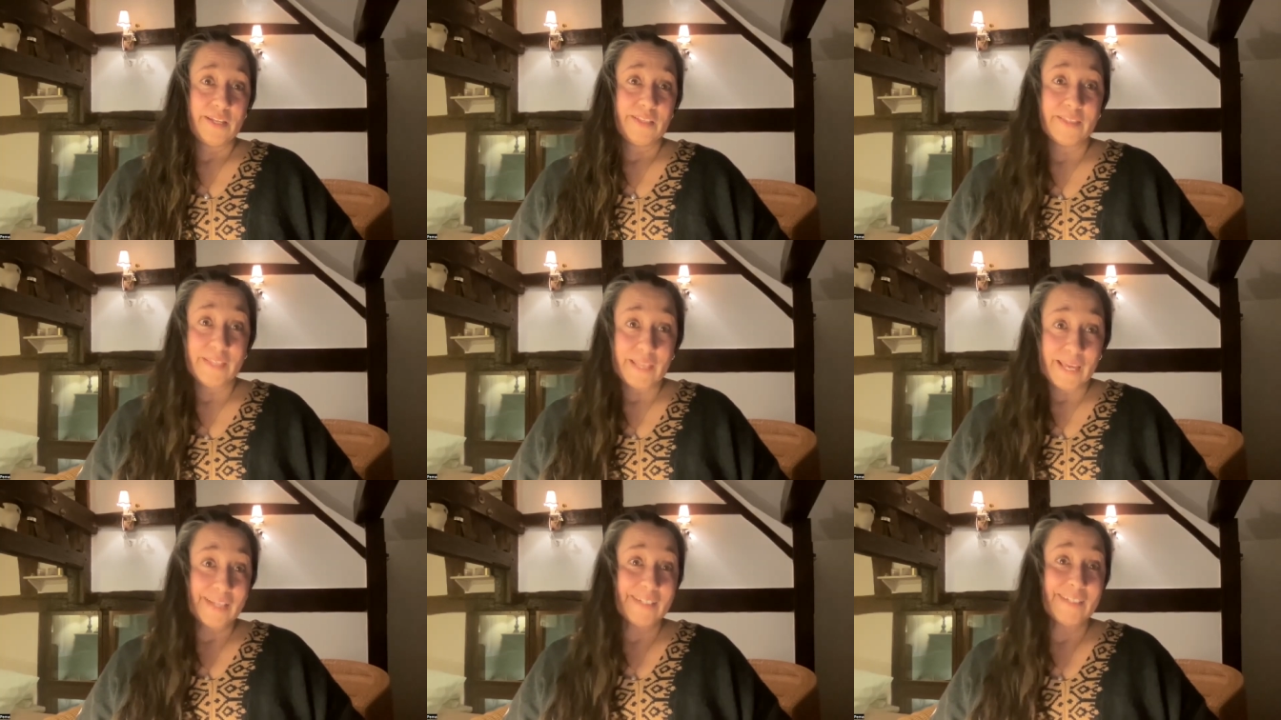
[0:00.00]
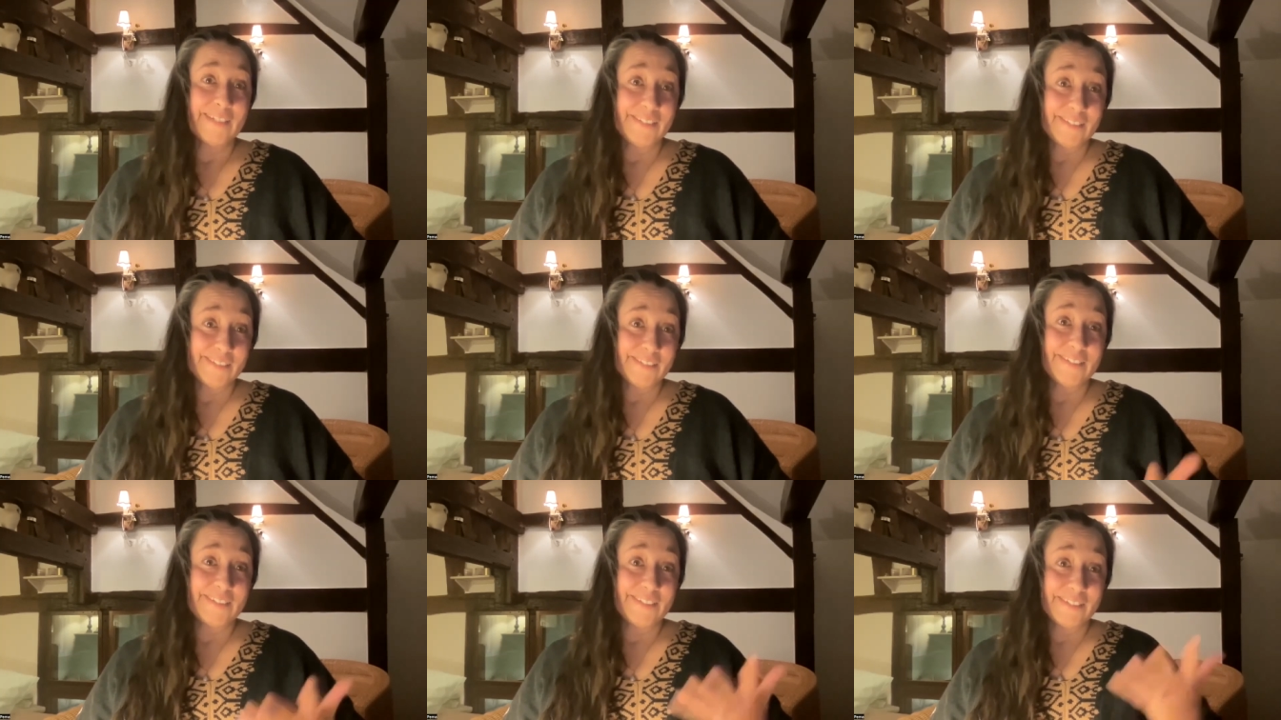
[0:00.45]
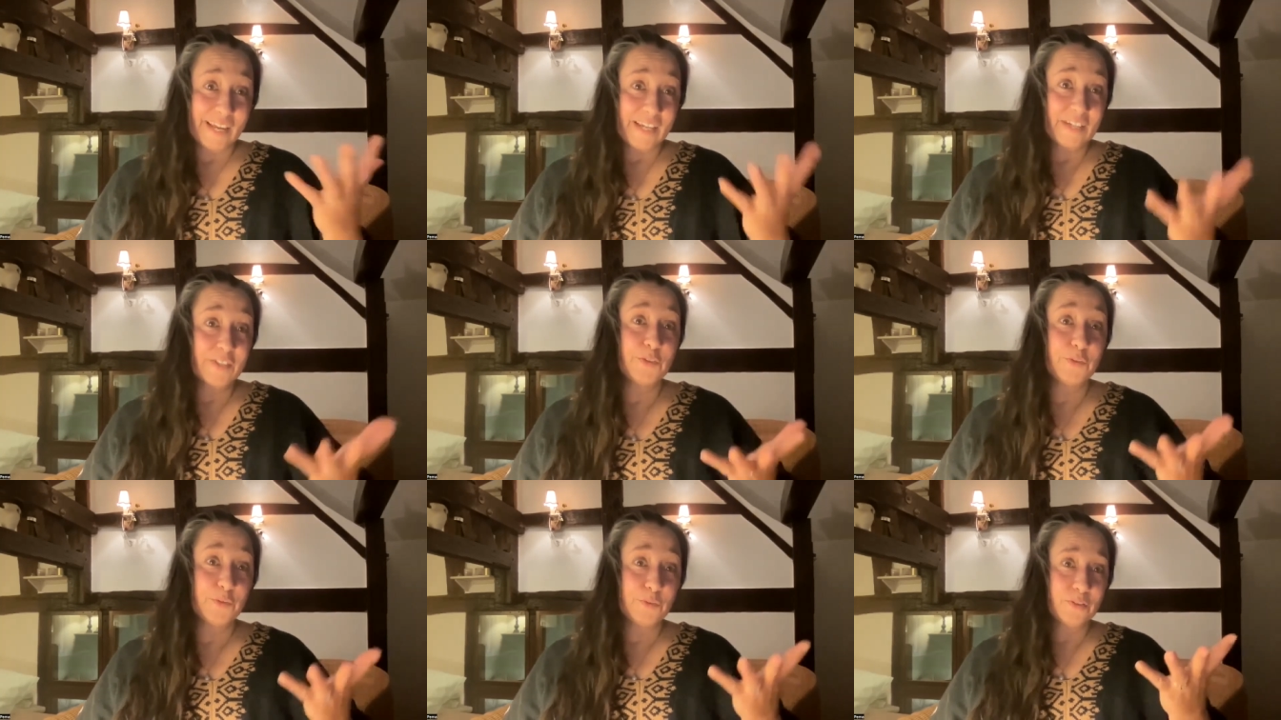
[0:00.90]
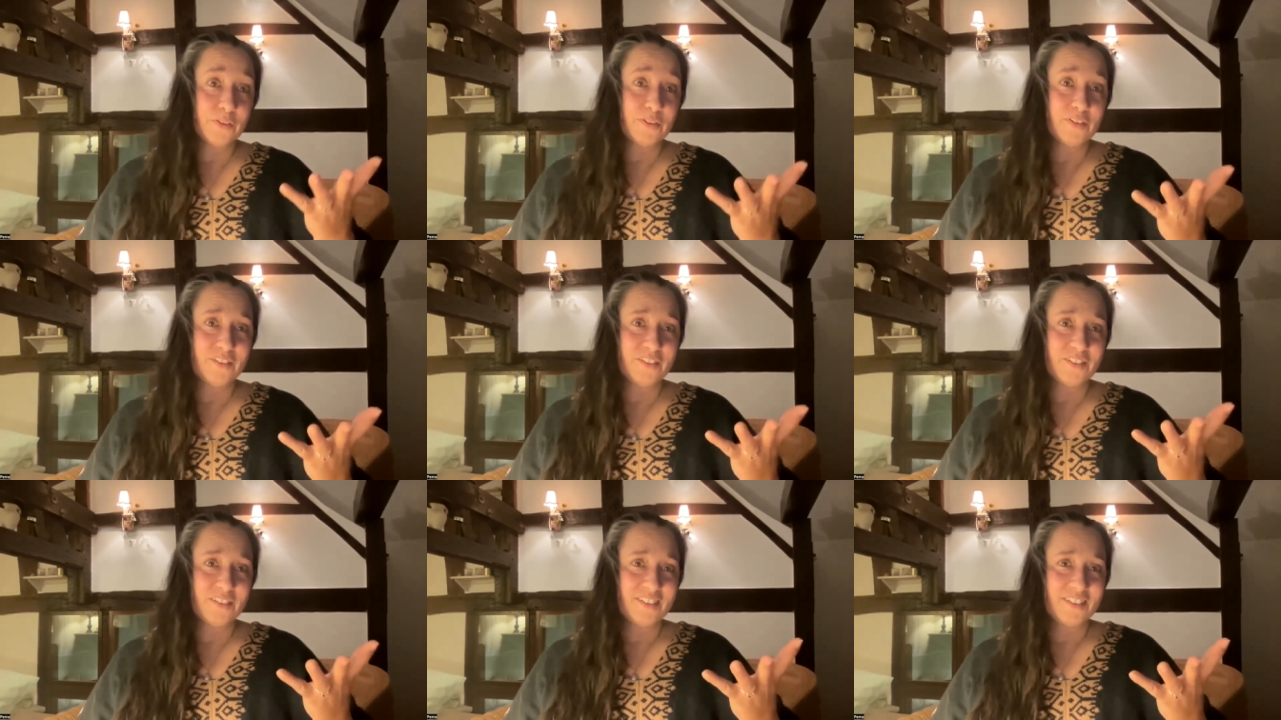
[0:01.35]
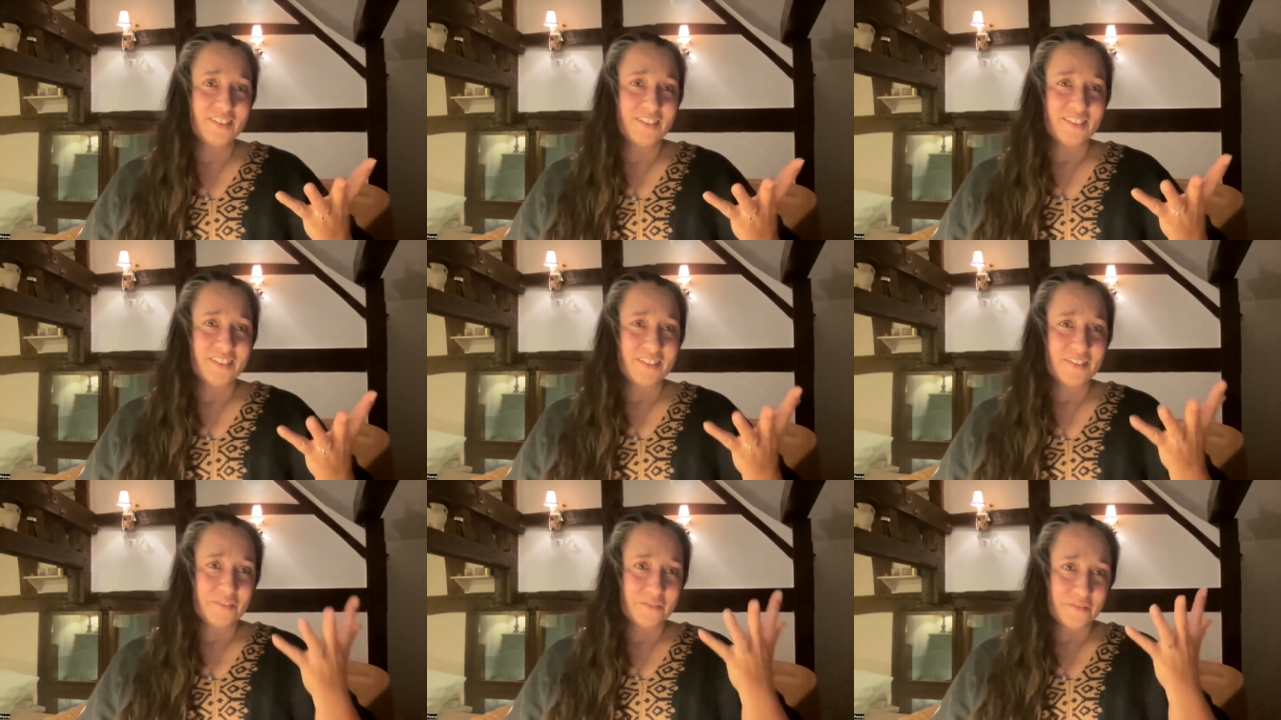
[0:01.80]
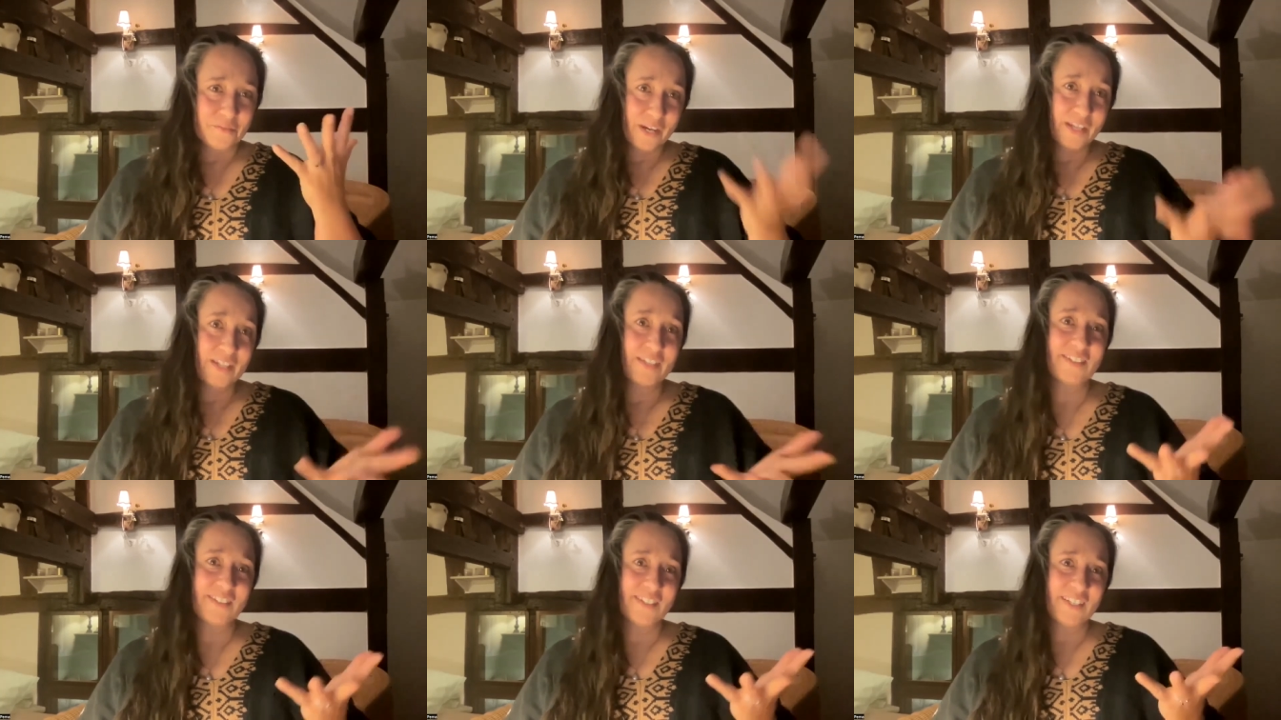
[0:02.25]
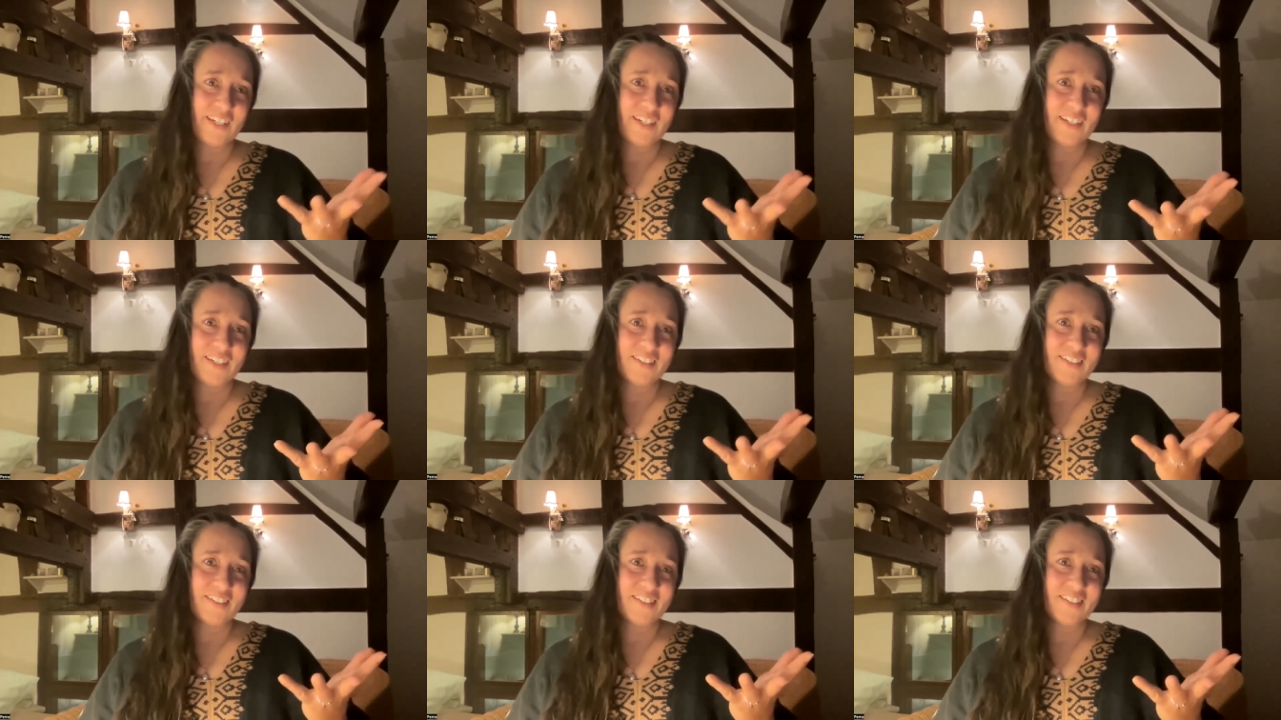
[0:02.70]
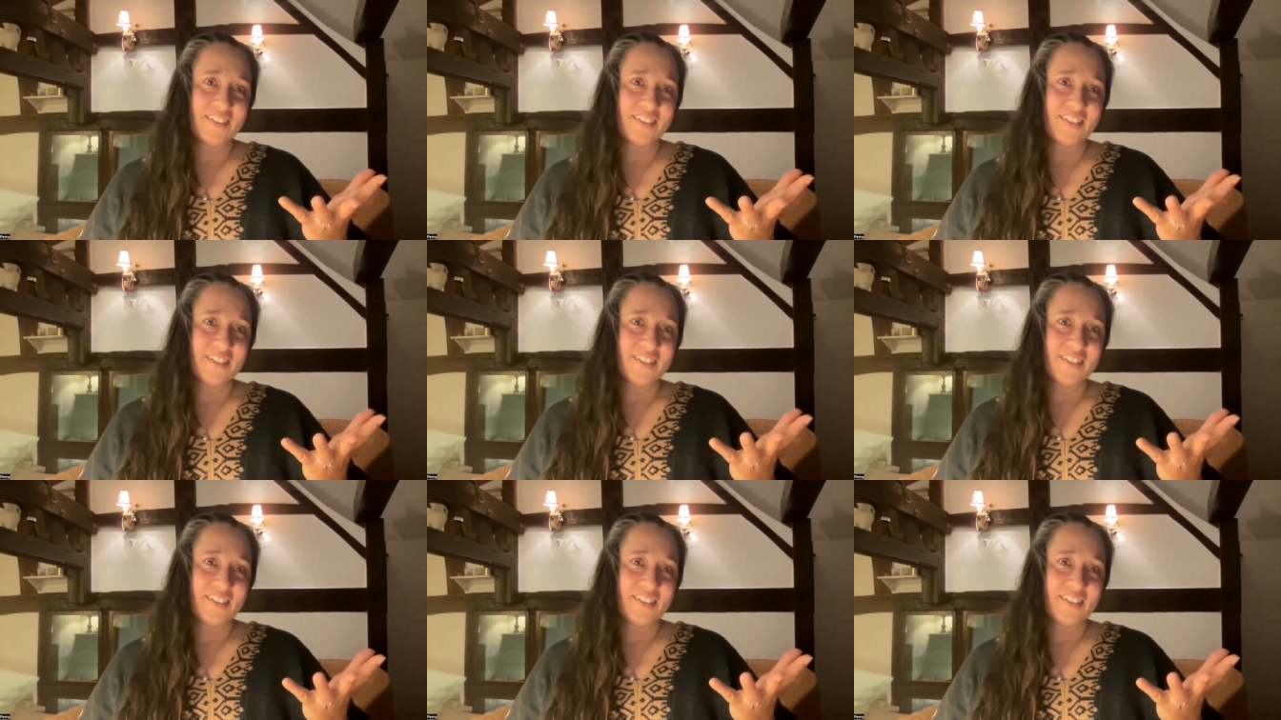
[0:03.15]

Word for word: And that is the natural, resting,